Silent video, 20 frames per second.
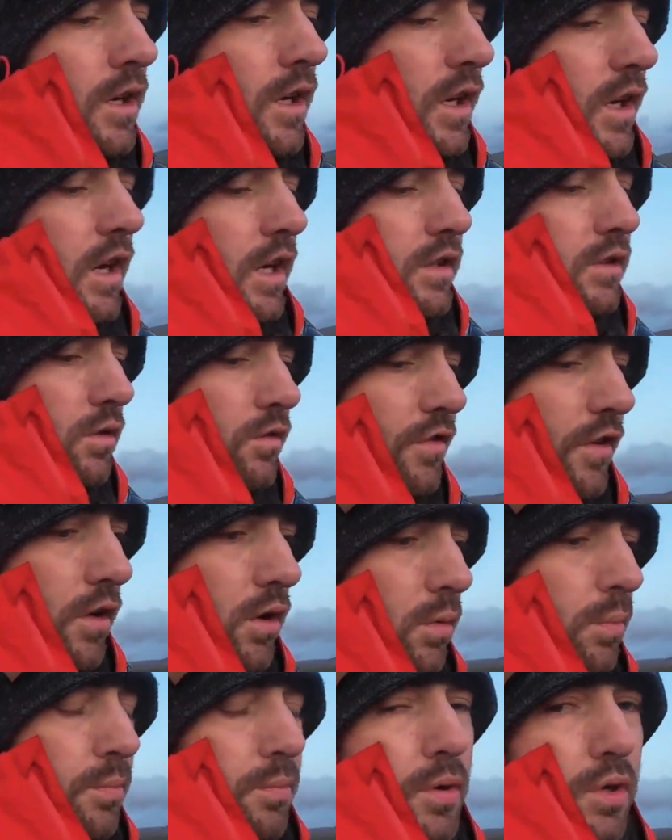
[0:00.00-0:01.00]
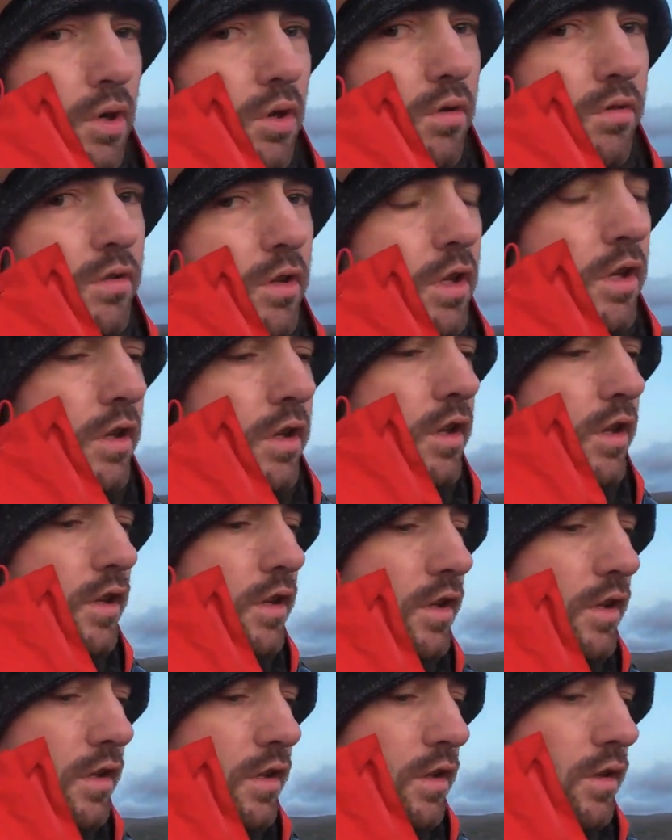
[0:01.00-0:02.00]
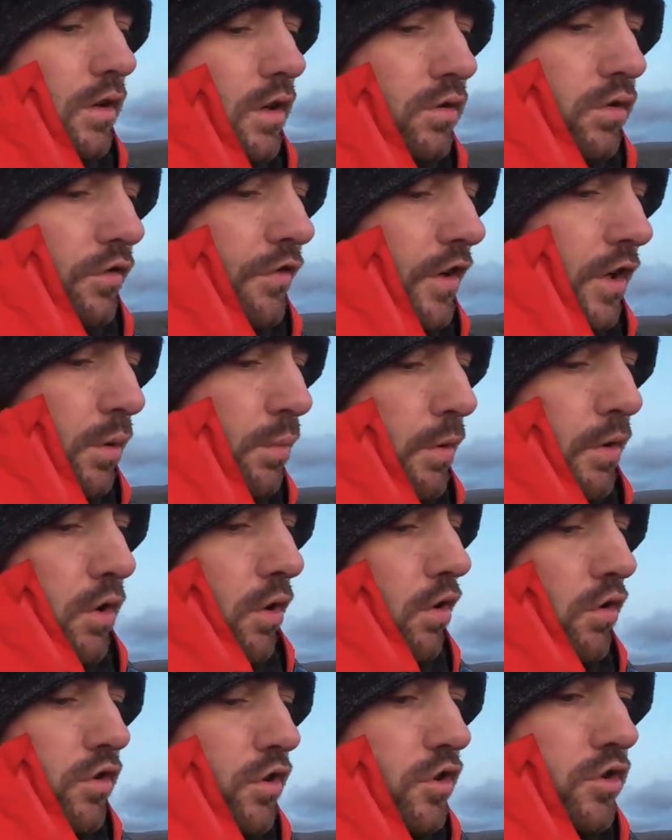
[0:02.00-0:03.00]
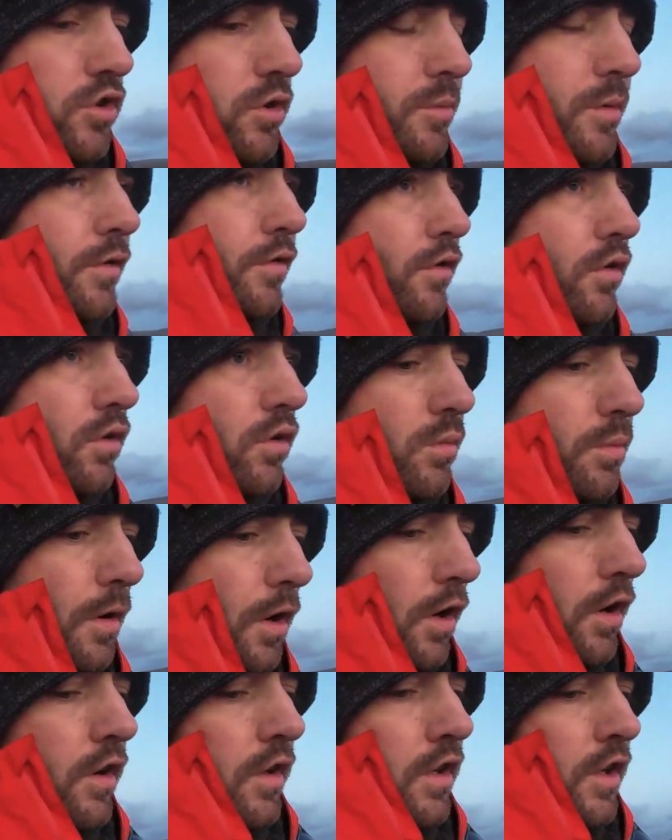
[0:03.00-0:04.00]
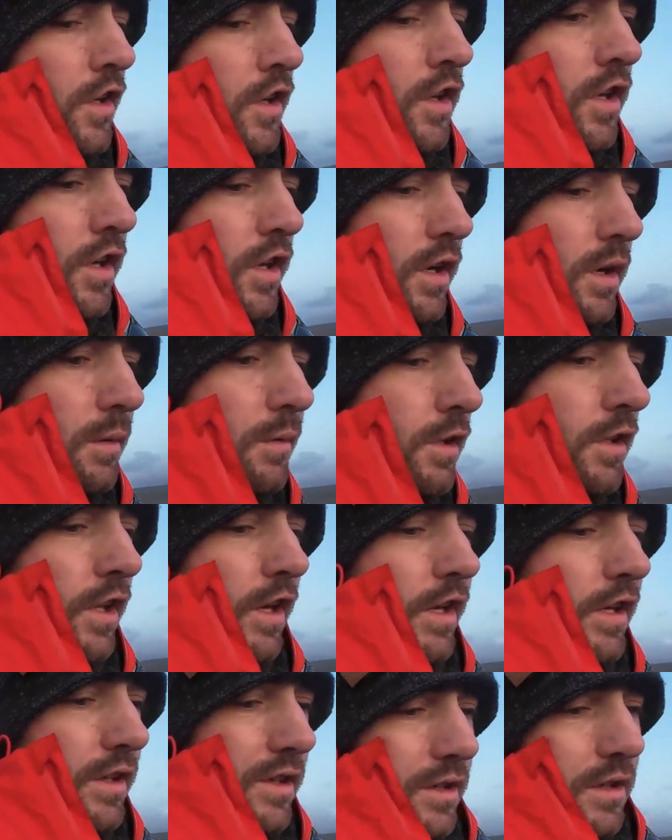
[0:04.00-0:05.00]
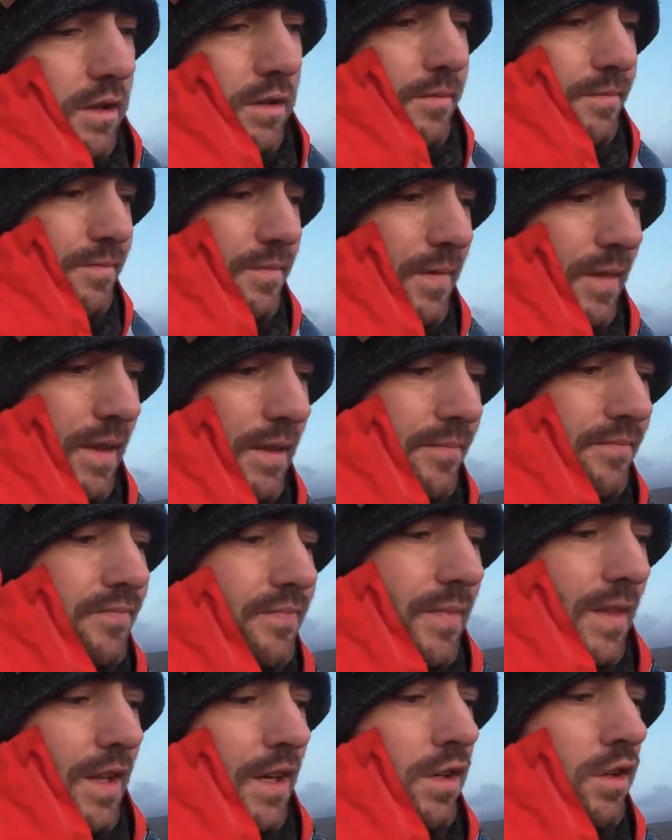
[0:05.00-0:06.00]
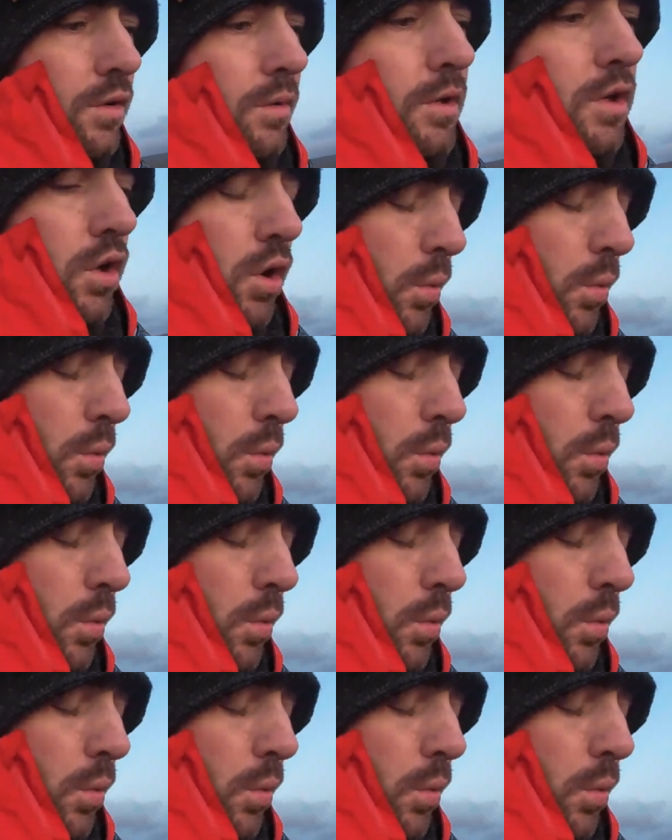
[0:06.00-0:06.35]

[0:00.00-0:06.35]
I don't think I'll put it on YouTube, the photo, but I mean, like, you know when you